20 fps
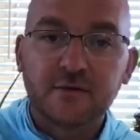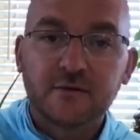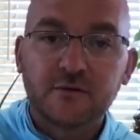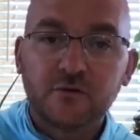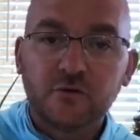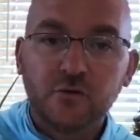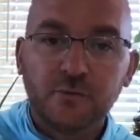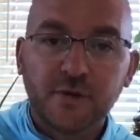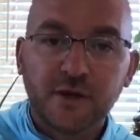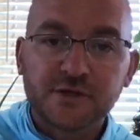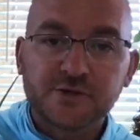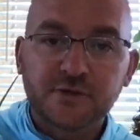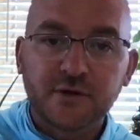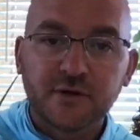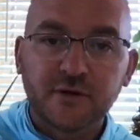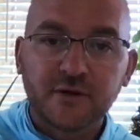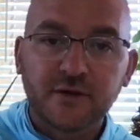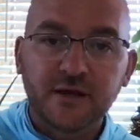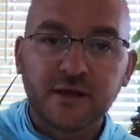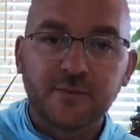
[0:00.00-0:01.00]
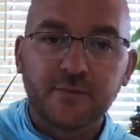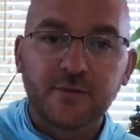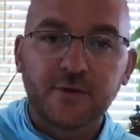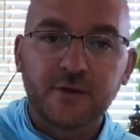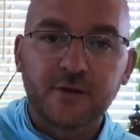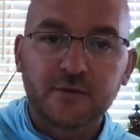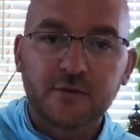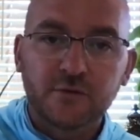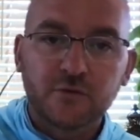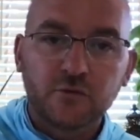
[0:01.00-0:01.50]
to my trail camera,
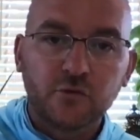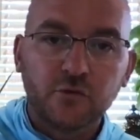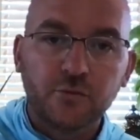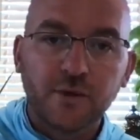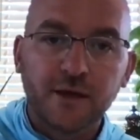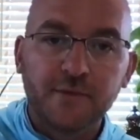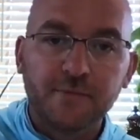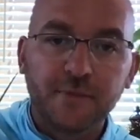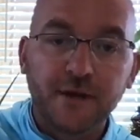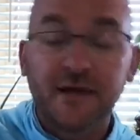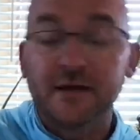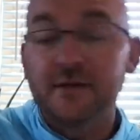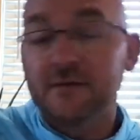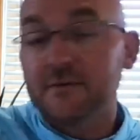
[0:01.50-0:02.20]
to my bait,